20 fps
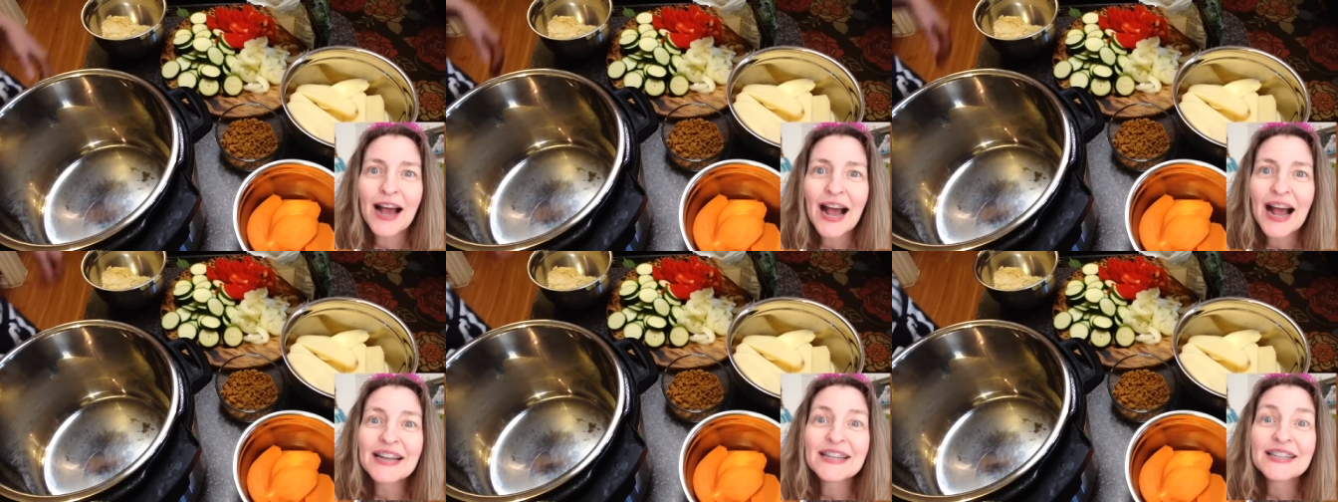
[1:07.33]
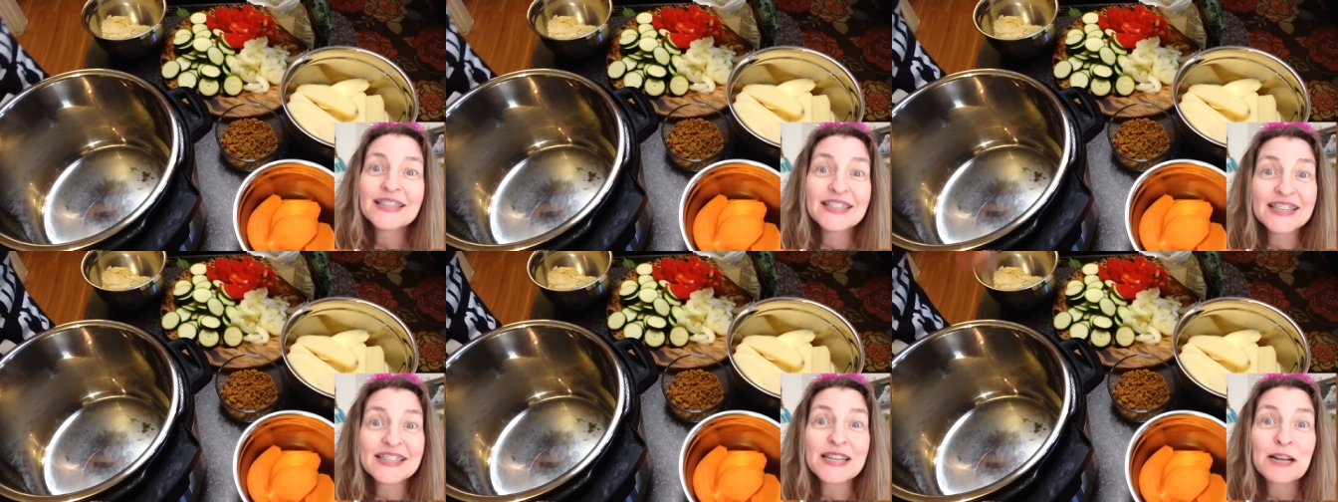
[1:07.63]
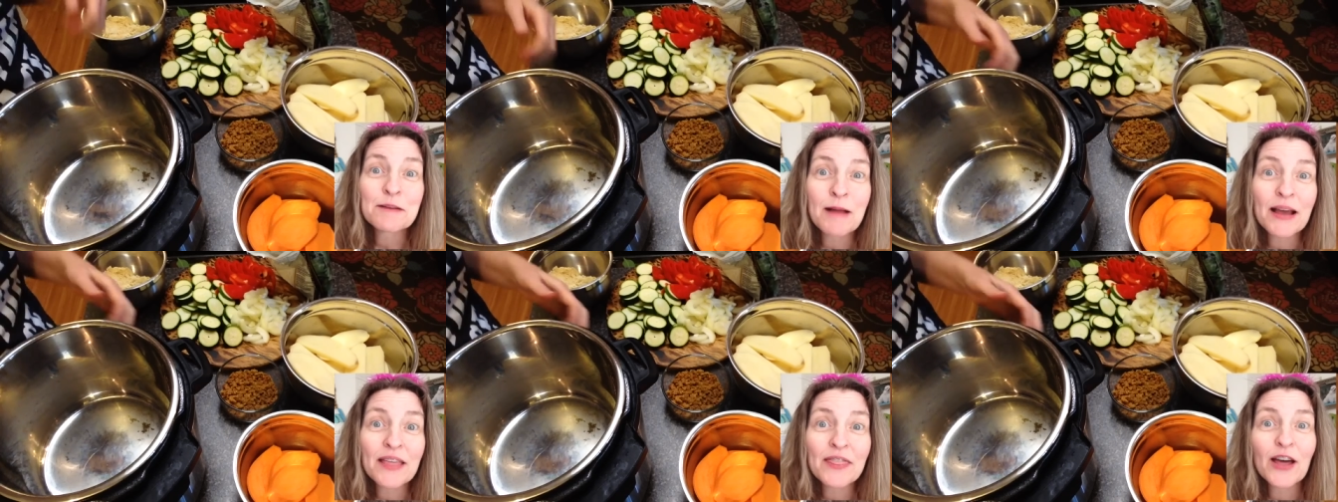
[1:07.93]
I, this
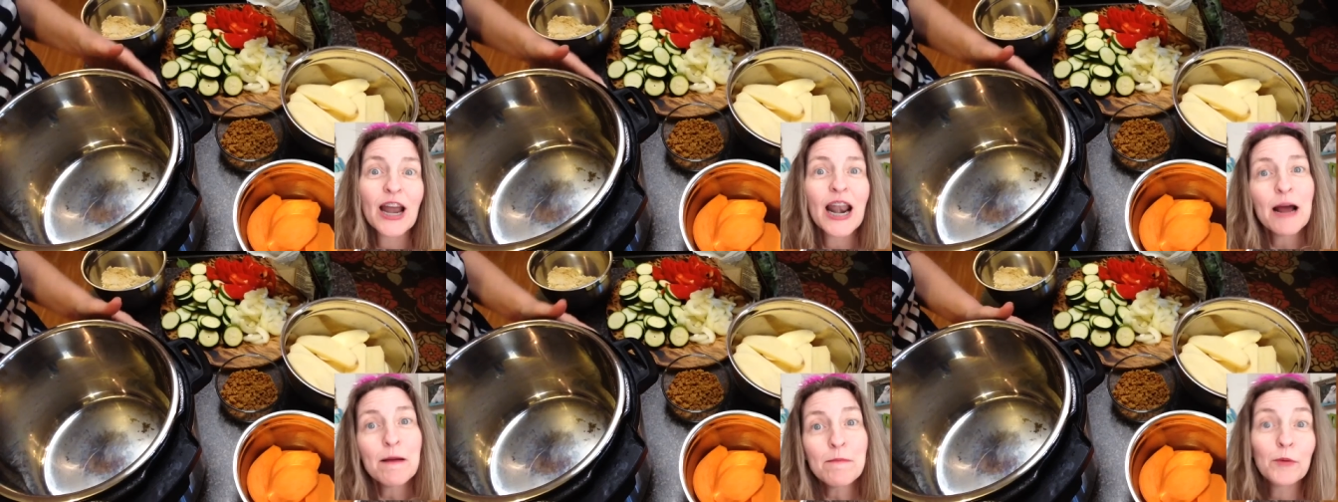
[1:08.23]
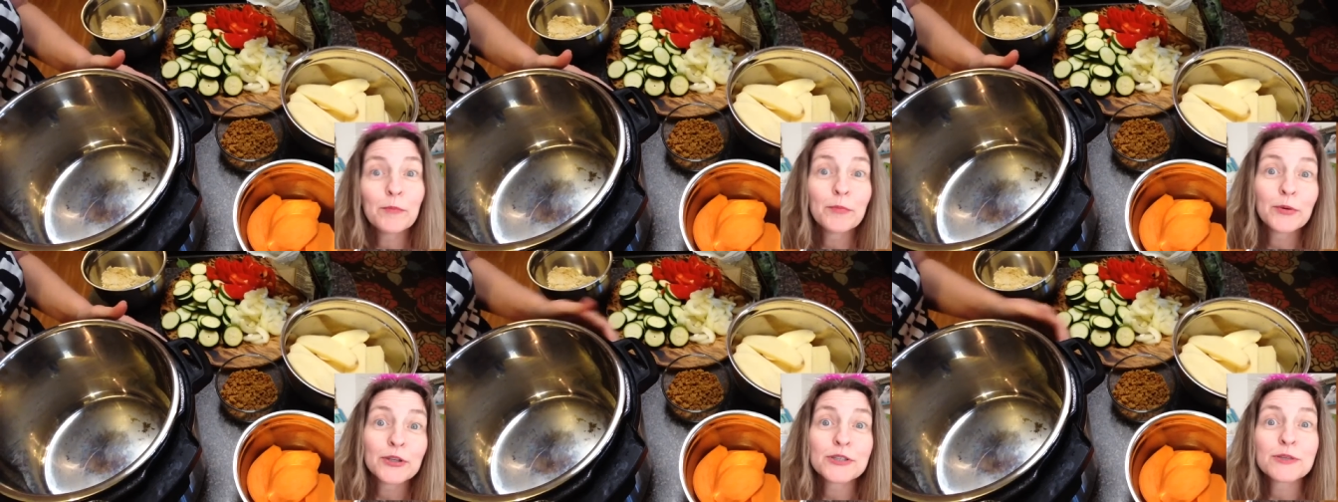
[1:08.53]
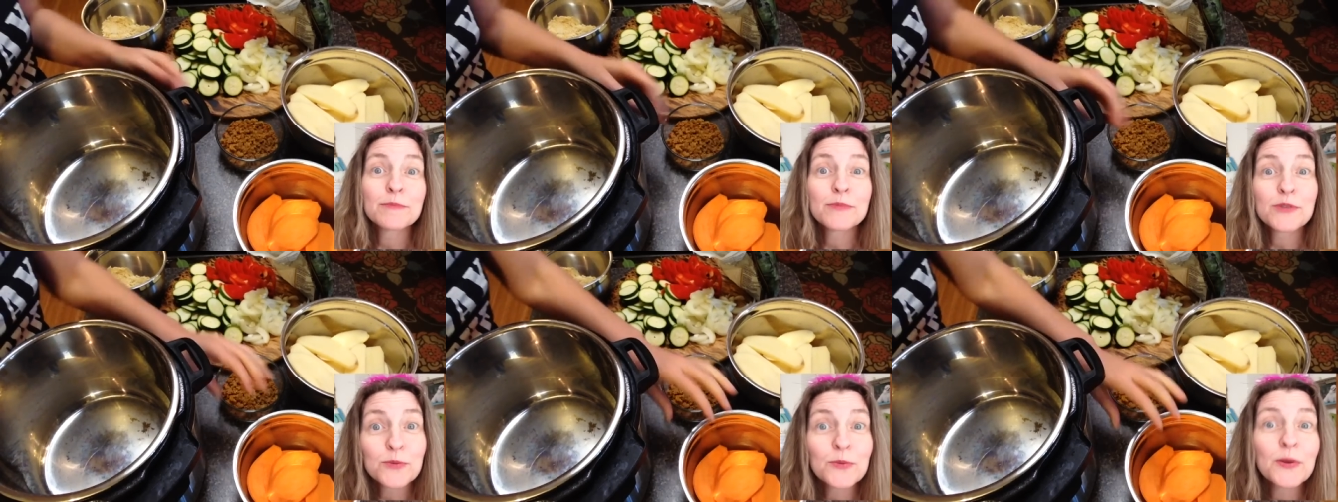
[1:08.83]
time I thought I'm gonna put
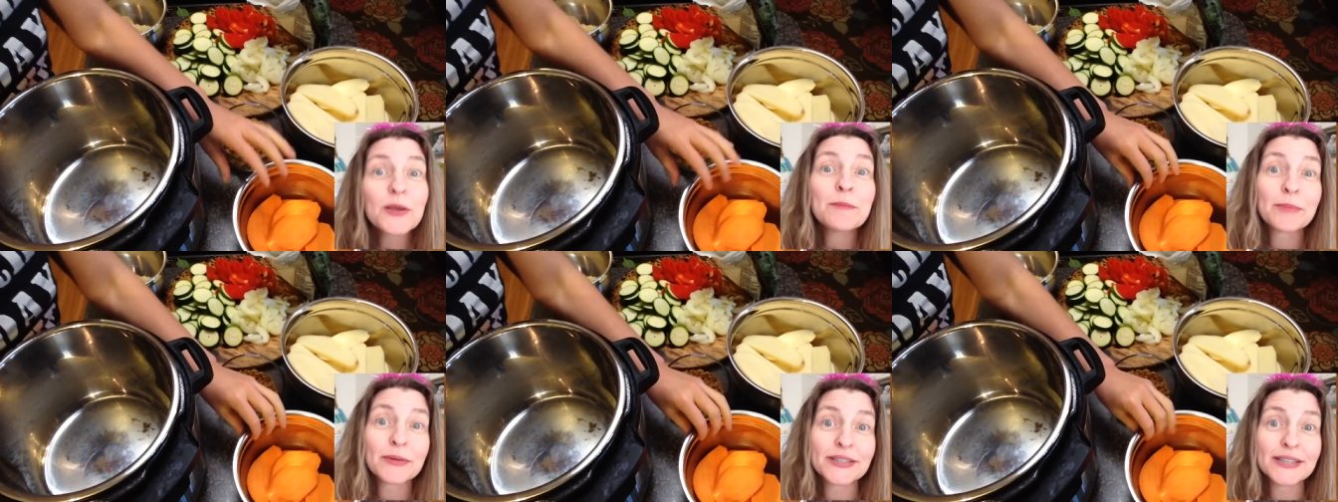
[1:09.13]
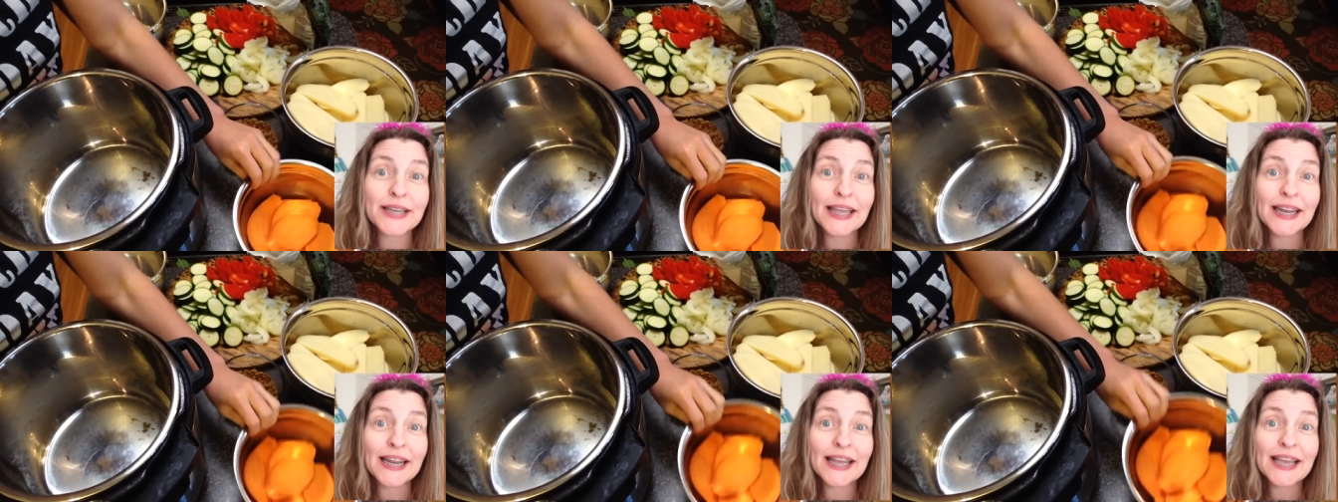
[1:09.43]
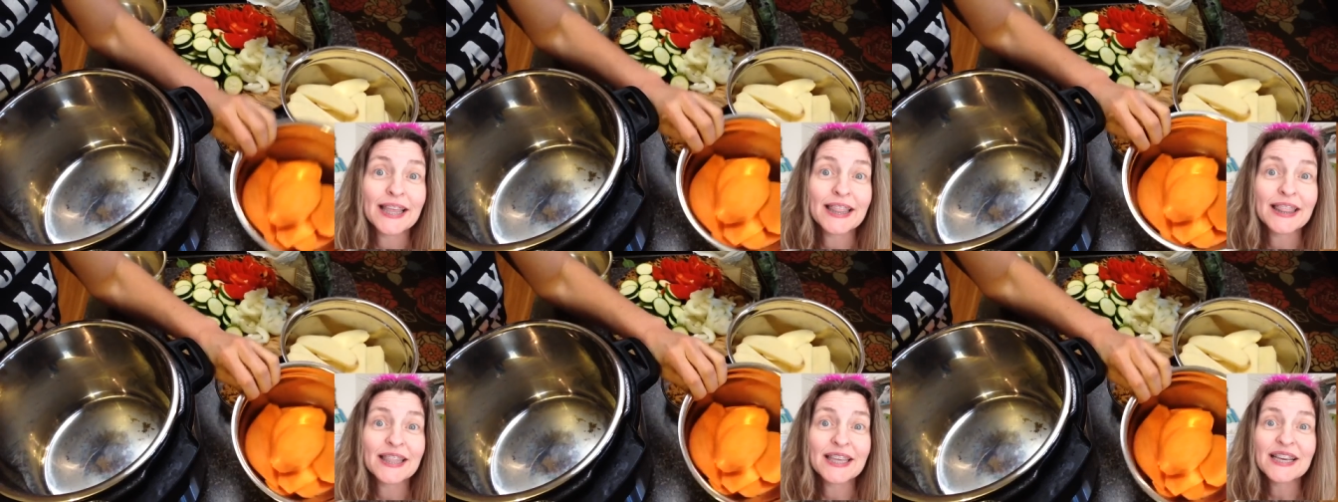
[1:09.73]
some sweet potato
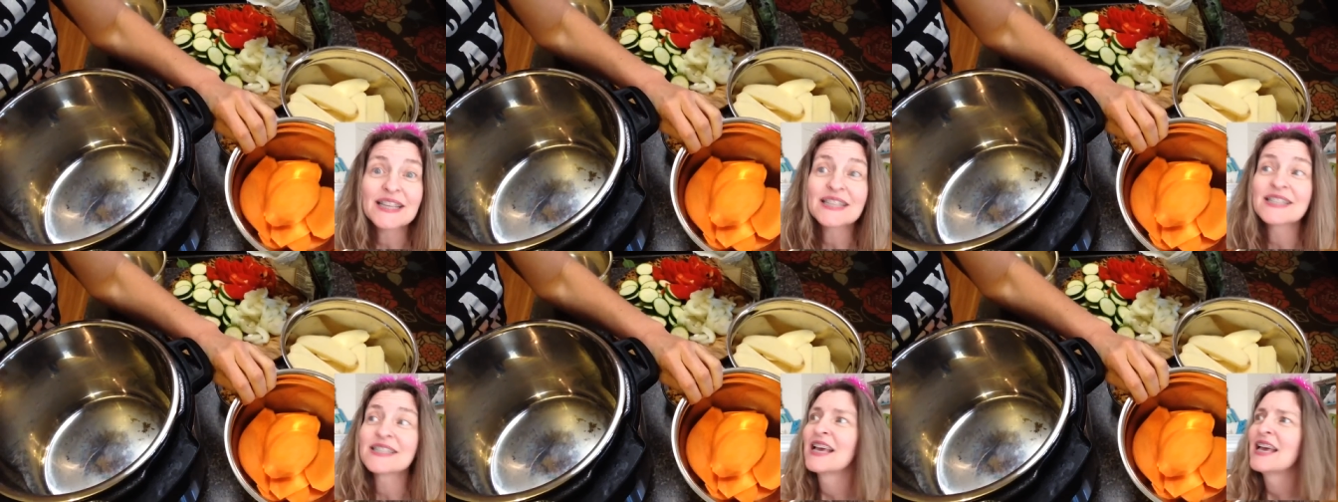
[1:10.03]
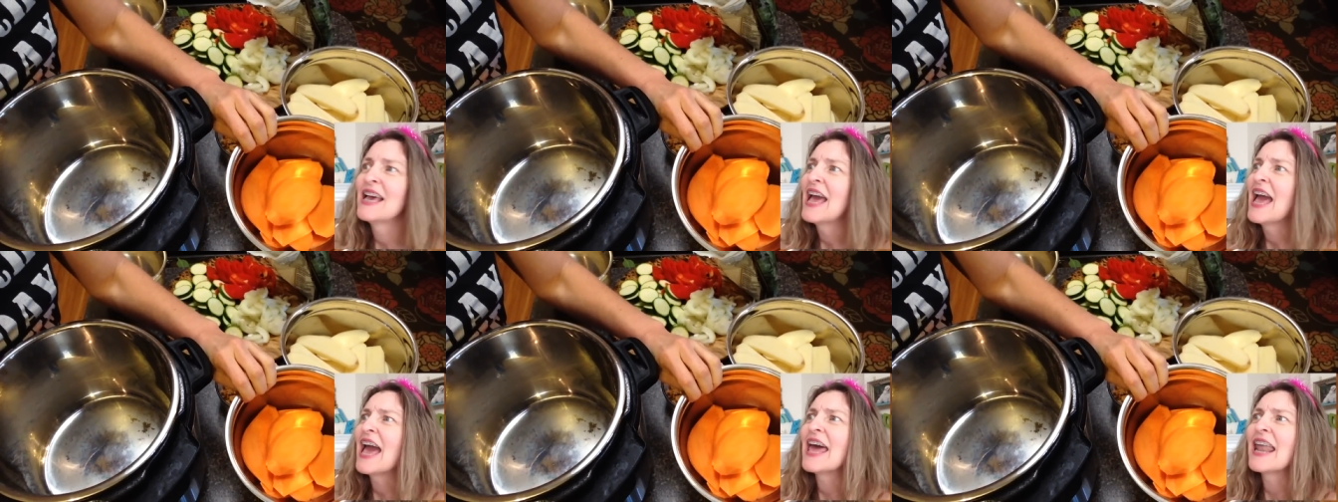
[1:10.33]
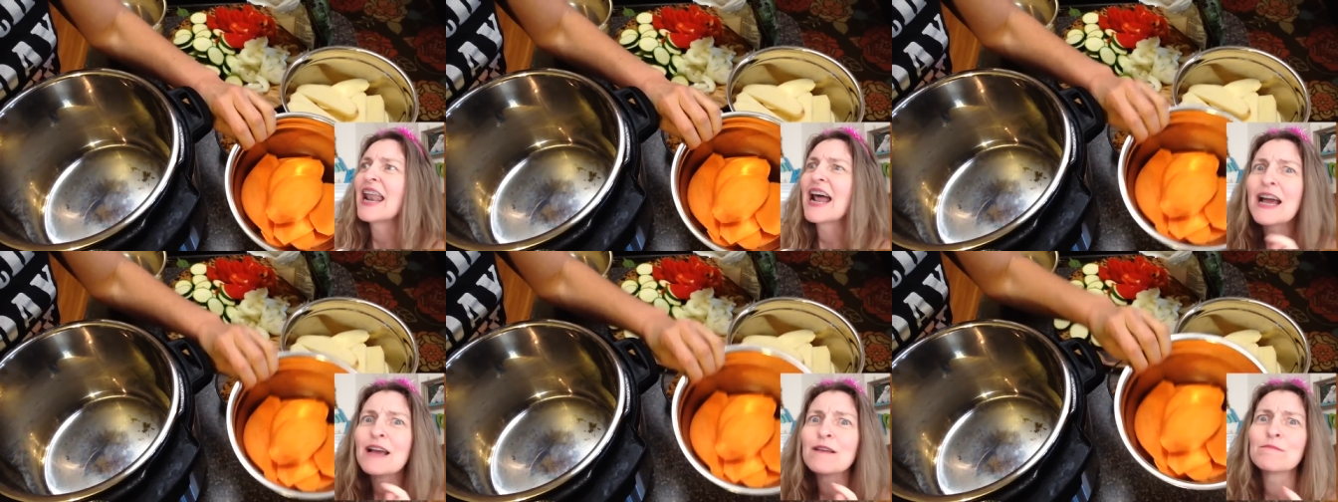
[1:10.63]
in this,
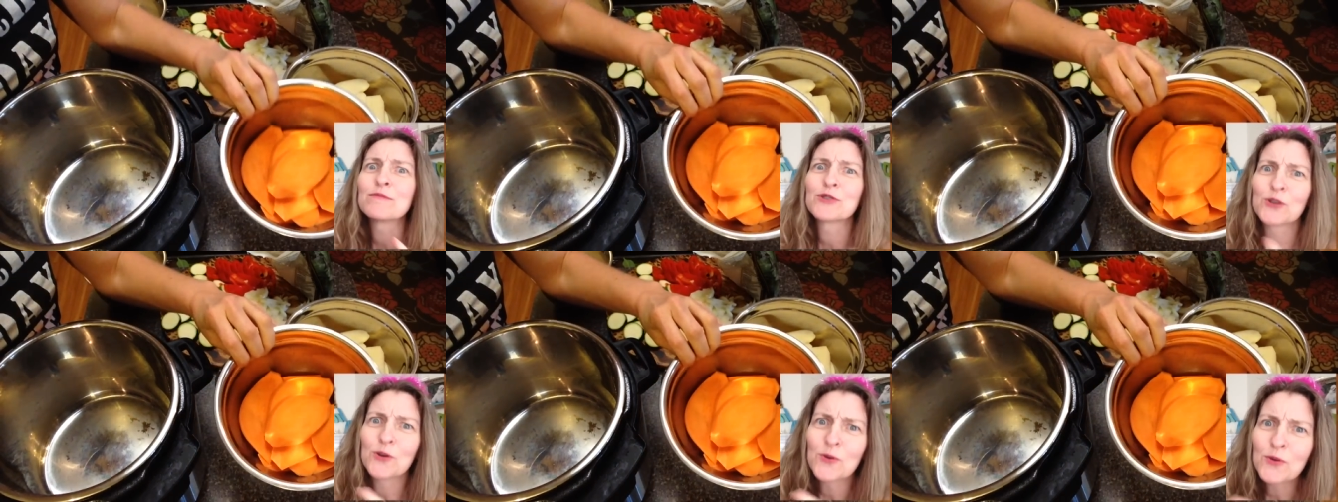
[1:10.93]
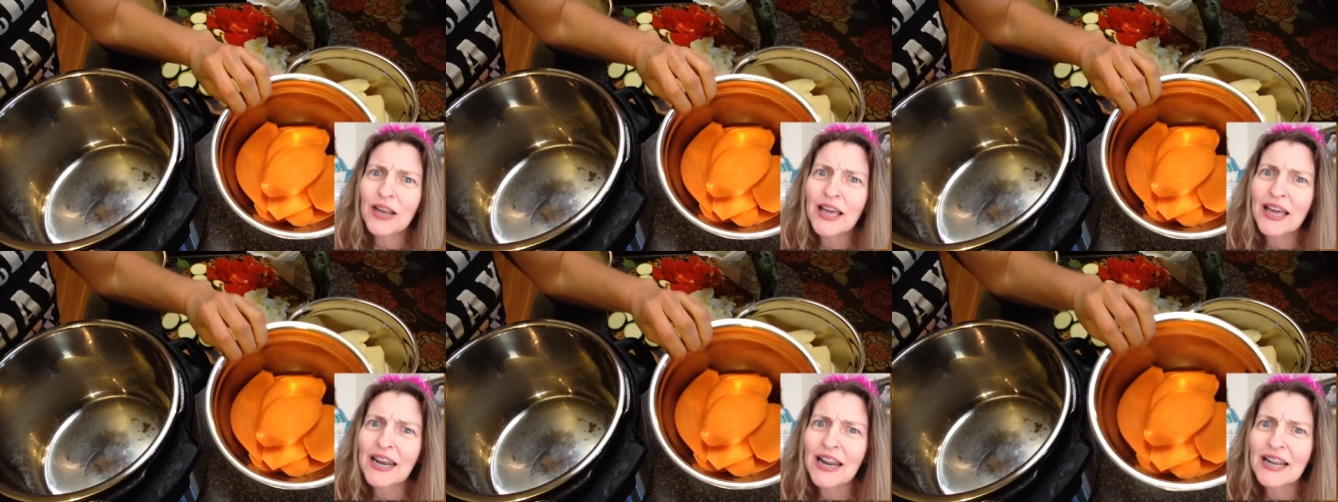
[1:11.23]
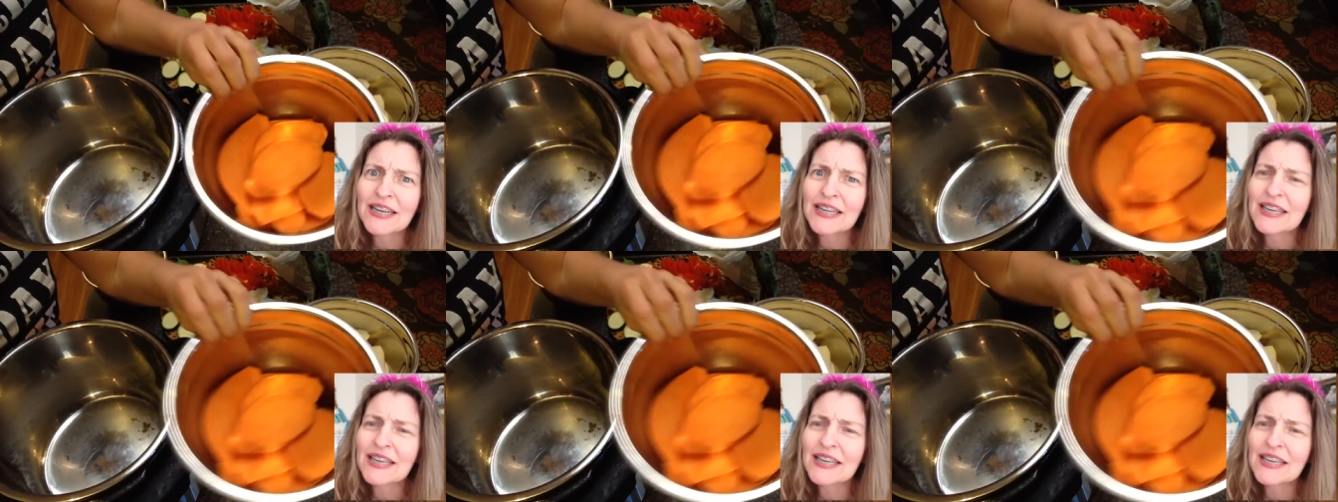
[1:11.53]
and I am so glad I